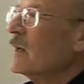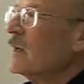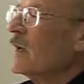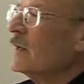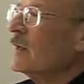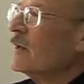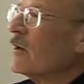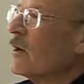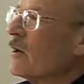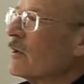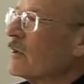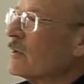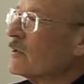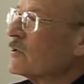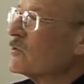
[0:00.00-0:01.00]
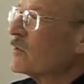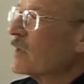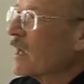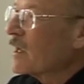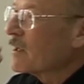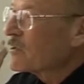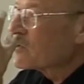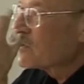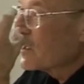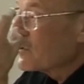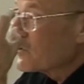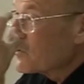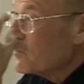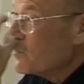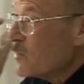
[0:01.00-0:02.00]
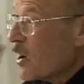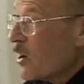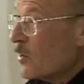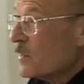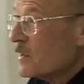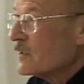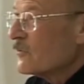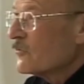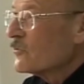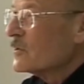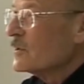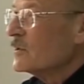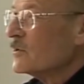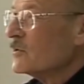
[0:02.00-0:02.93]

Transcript: And in order to catch such a moment for